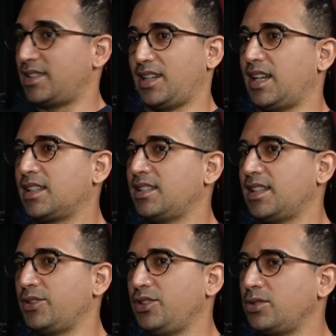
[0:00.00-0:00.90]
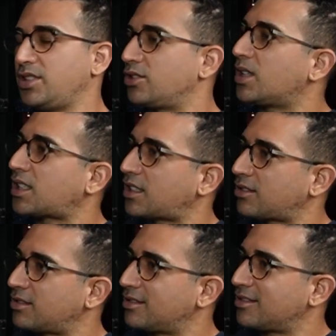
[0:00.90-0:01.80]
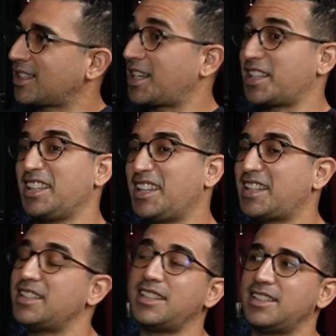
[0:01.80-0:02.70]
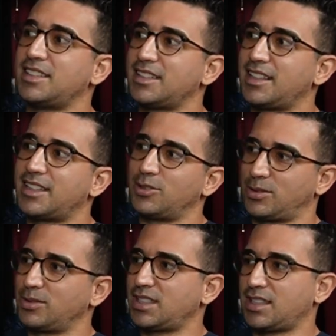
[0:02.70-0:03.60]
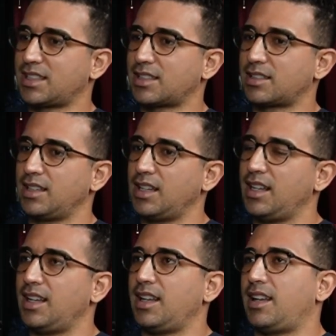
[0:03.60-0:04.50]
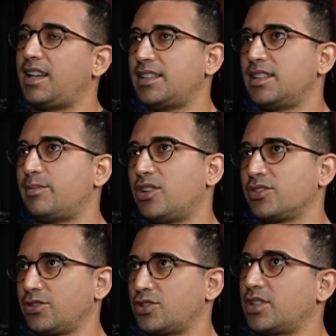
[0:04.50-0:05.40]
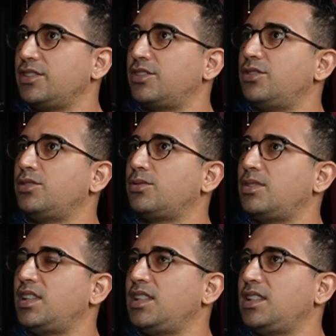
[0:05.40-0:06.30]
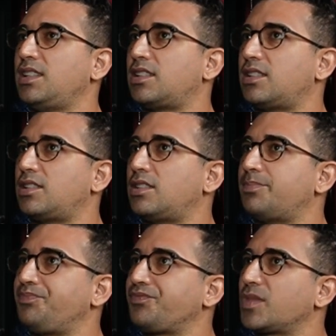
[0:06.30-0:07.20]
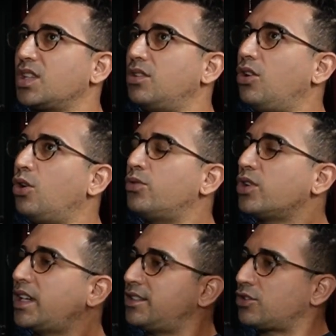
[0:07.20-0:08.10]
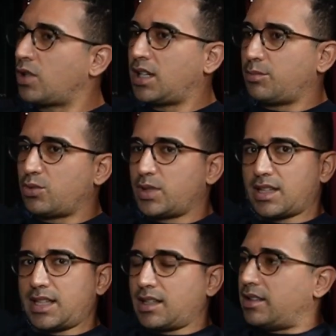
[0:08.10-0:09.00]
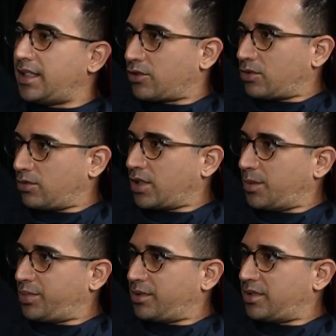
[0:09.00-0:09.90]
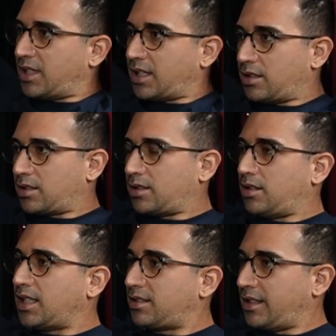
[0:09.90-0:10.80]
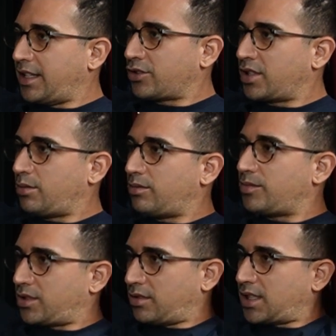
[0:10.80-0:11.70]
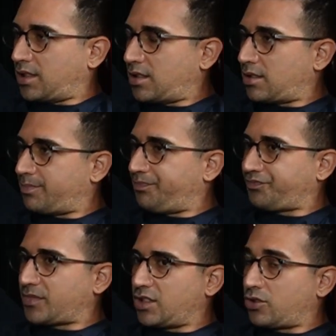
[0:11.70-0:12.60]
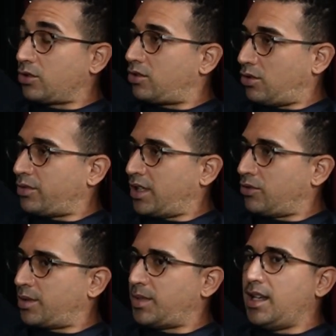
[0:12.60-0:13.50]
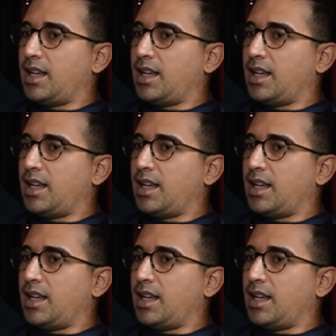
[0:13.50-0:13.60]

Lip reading: I kind of have a yogi squat now. Like I can get in it and hold it there. And I'm also trying to do the overhead squat, but with like a narrow grip, not a snatch grip. So like a shoulder to overhead grip.